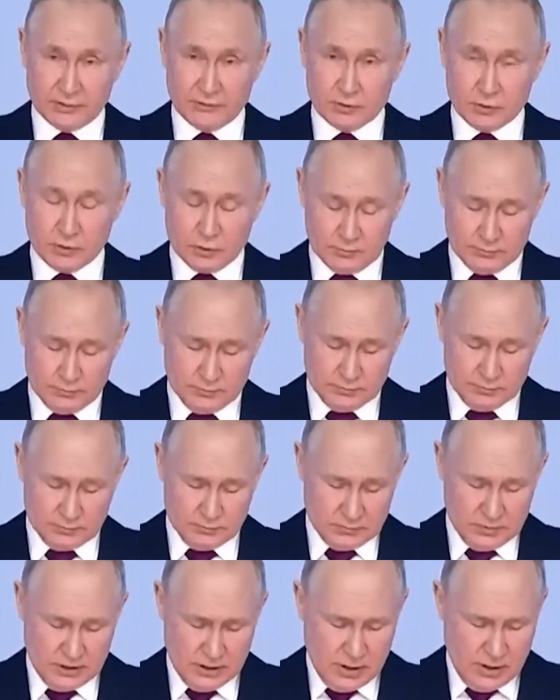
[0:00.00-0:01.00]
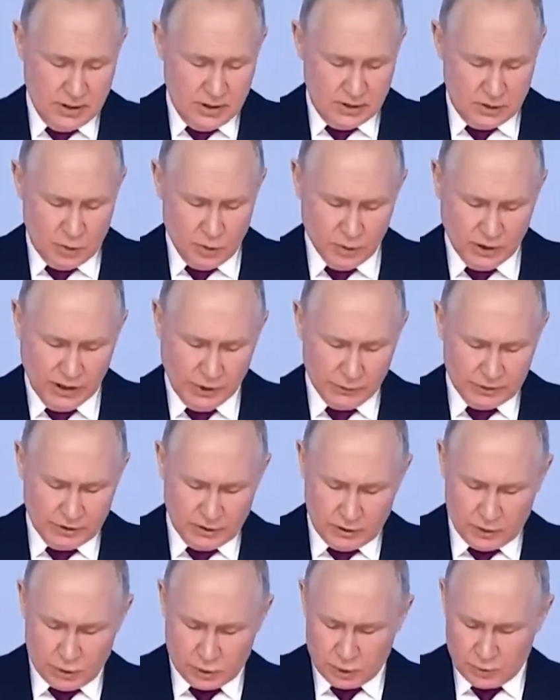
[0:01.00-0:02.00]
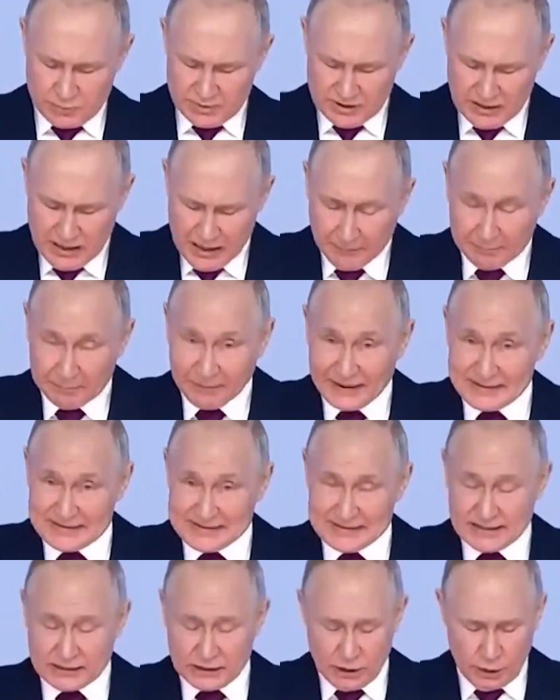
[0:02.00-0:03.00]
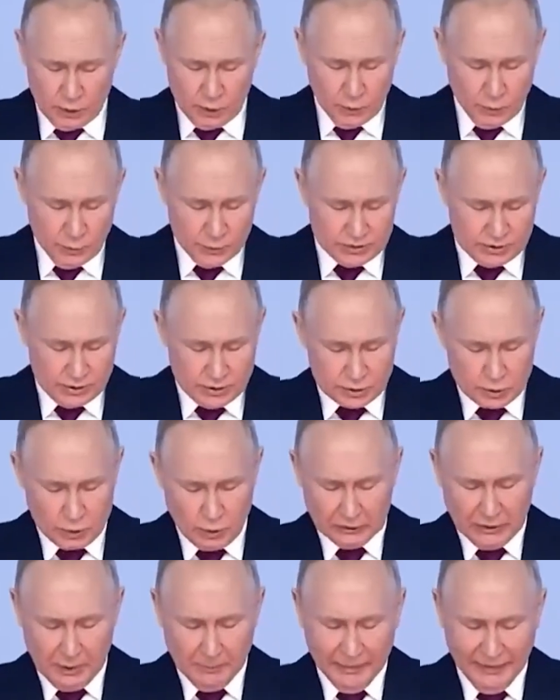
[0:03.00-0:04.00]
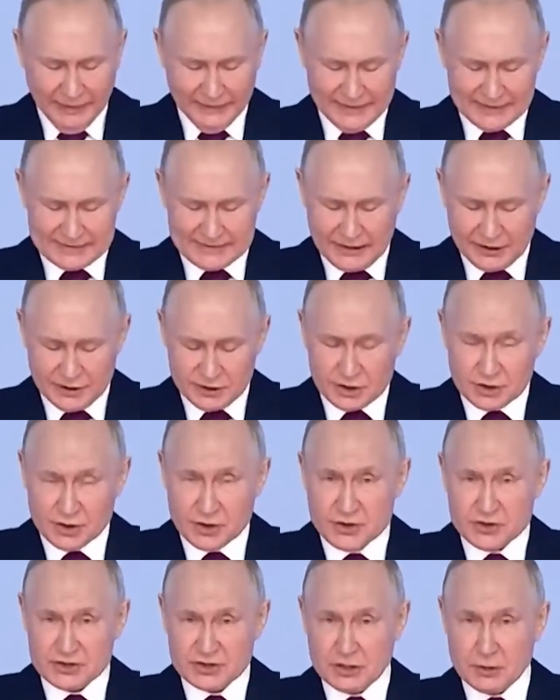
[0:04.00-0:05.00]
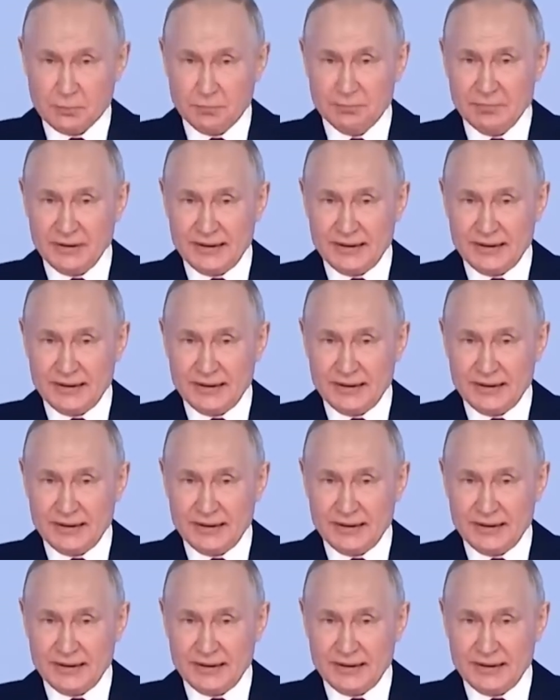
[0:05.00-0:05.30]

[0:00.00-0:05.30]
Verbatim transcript: Russian mediation on the basis of the special status of the so called Pridnestrovian